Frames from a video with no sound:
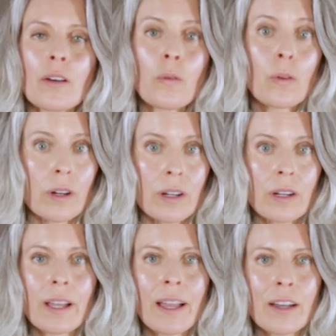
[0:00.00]

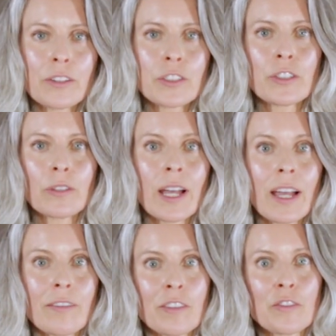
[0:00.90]
or how to
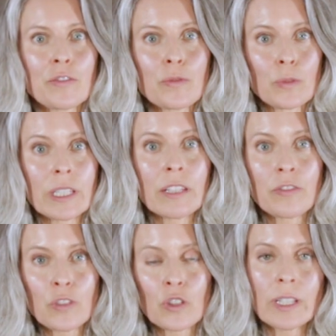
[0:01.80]
have a really
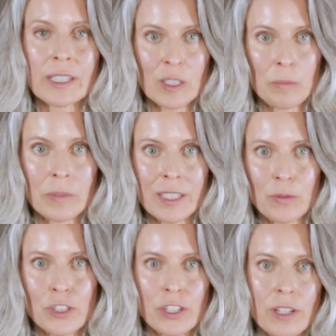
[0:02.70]
full and
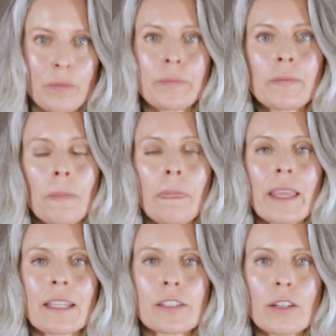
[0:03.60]
complete regime.
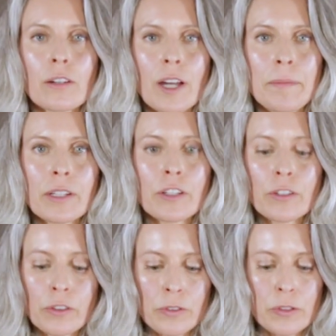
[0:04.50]
So I'm gonna
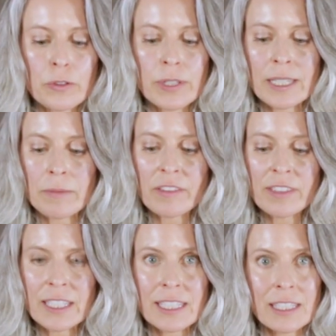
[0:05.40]
go through some of
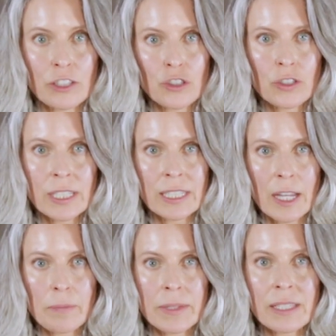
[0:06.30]
the essential
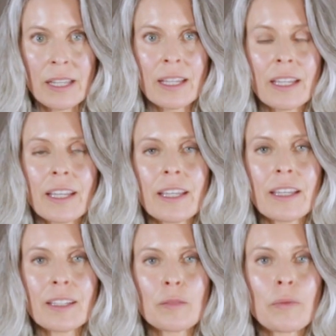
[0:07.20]
steps
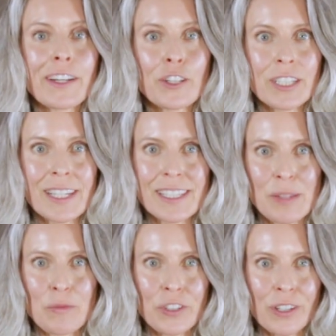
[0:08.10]
and prioritize
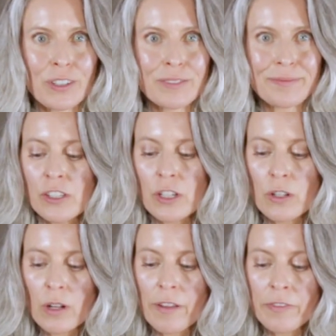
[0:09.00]
them for you.
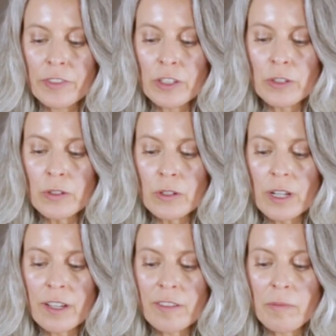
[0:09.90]
So a few
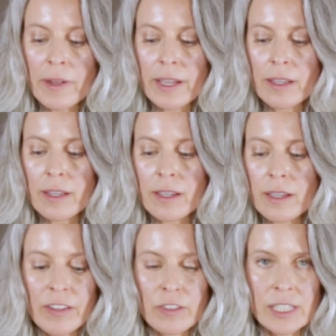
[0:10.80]
of my
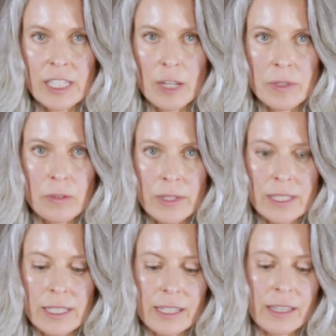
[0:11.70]
favorite steps and
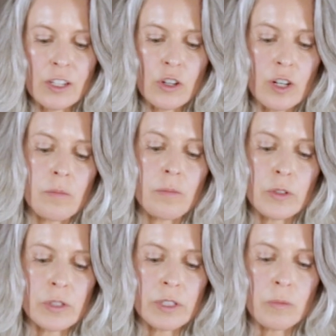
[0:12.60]
ones that I think are most